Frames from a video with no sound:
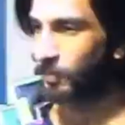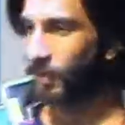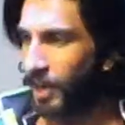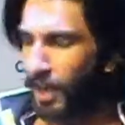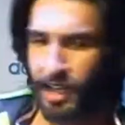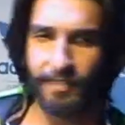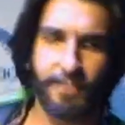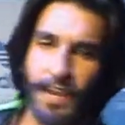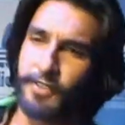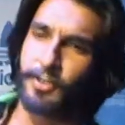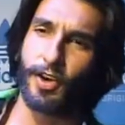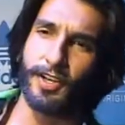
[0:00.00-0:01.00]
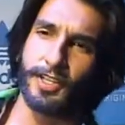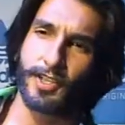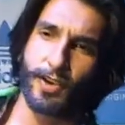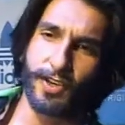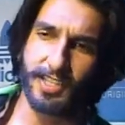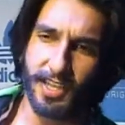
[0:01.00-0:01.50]
Well, I've loved all his
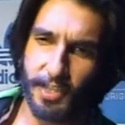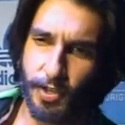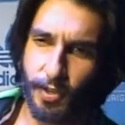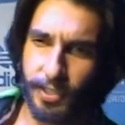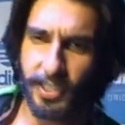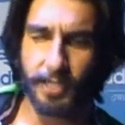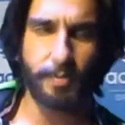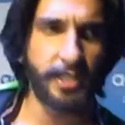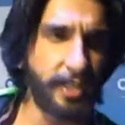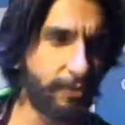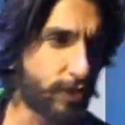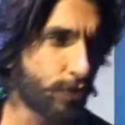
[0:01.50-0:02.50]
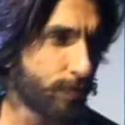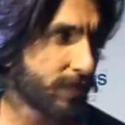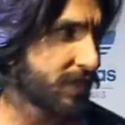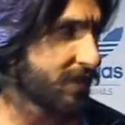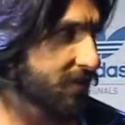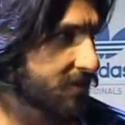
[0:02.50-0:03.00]
songs, yeah. You know, he's been there for so
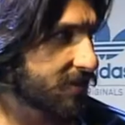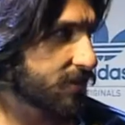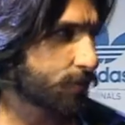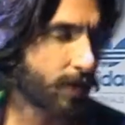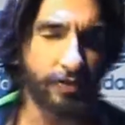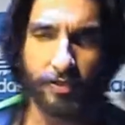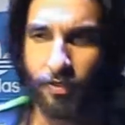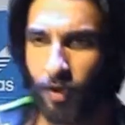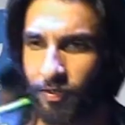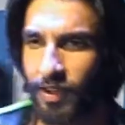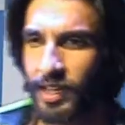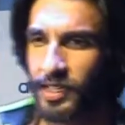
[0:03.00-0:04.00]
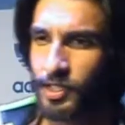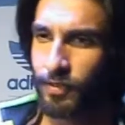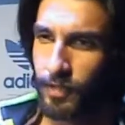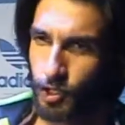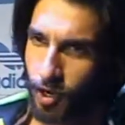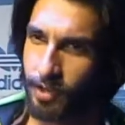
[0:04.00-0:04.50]
many years. He's one of the forefathers
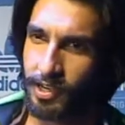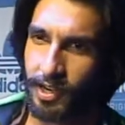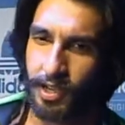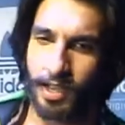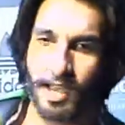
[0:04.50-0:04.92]
of the genre.